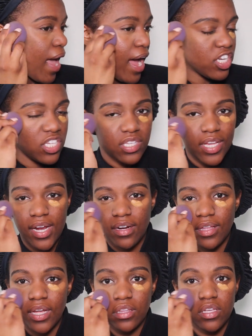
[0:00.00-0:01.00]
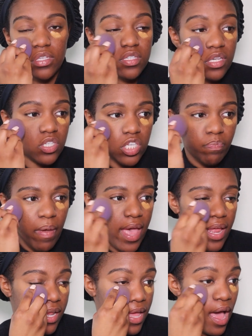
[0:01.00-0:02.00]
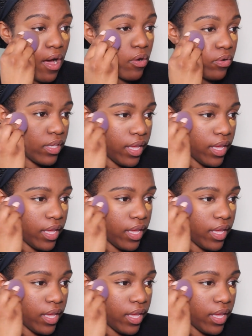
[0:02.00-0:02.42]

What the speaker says: I just sit here like this and just pat it out,